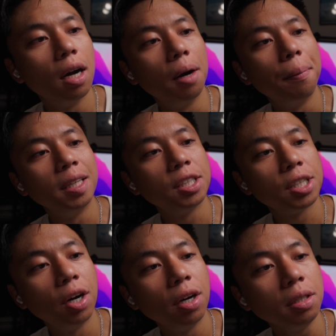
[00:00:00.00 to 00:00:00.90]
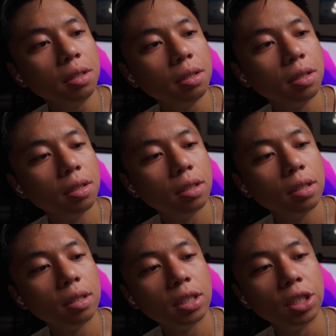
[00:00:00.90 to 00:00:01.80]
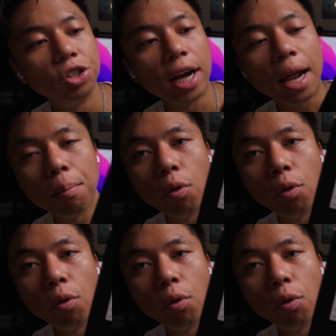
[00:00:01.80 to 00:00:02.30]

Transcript: Mancera Sidrat